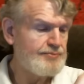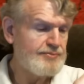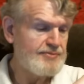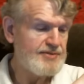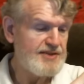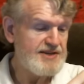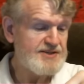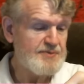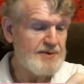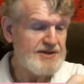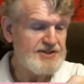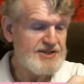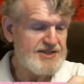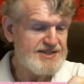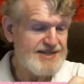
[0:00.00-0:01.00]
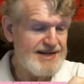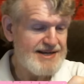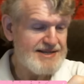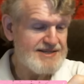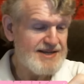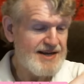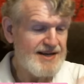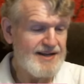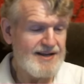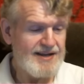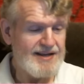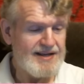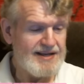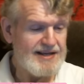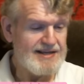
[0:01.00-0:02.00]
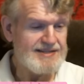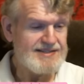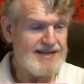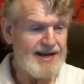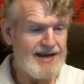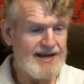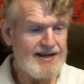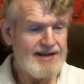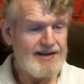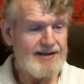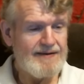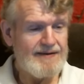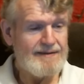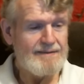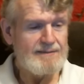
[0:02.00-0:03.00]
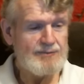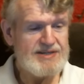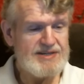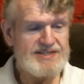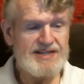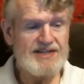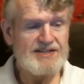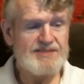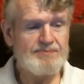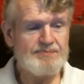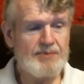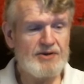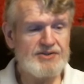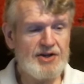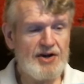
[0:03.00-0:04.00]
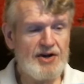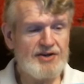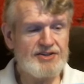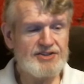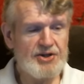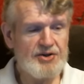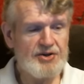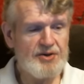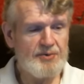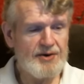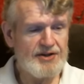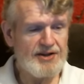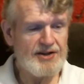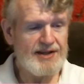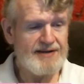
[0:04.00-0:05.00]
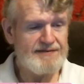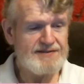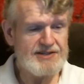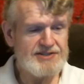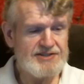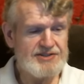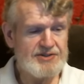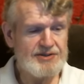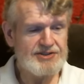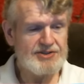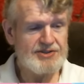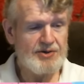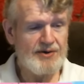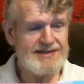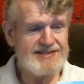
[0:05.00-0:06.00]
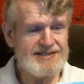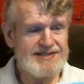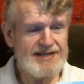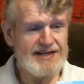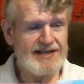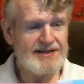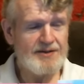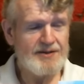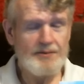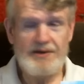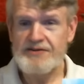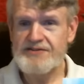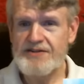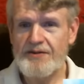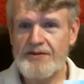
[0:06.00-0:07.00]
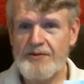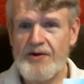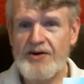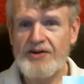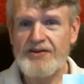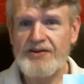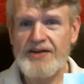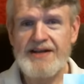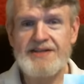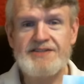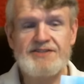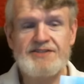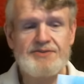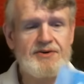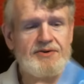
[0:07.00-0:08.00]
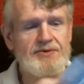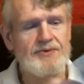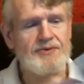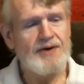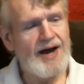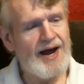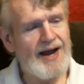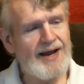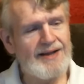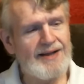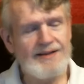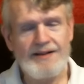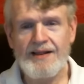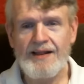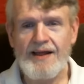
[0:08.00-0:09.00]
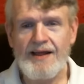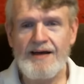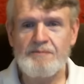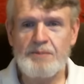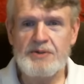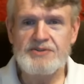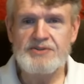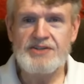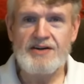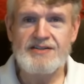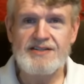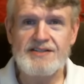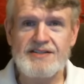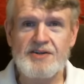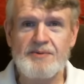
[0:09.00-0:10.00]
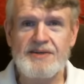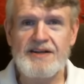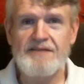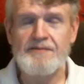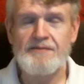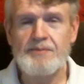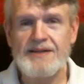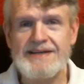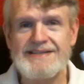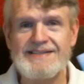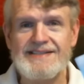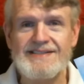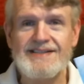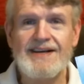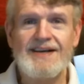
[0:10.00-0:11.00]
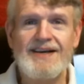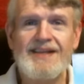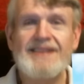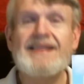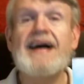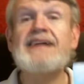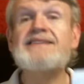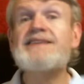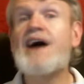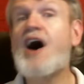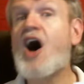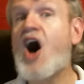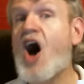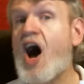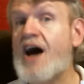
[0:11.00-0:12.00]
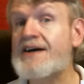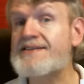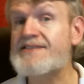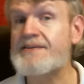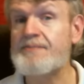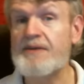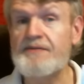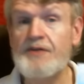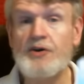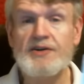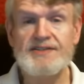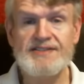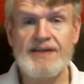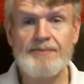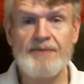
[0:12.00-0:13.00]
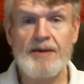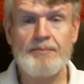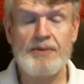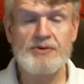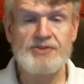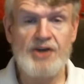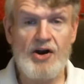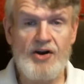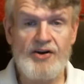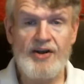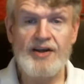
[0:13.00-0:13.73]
this one just says, it's a, uh, we sent this postcard to show you where you live since you enjoy seeing the wonders of the world. And it's true. I love postcards that show me different places. That's awesome. If you could send me a postcard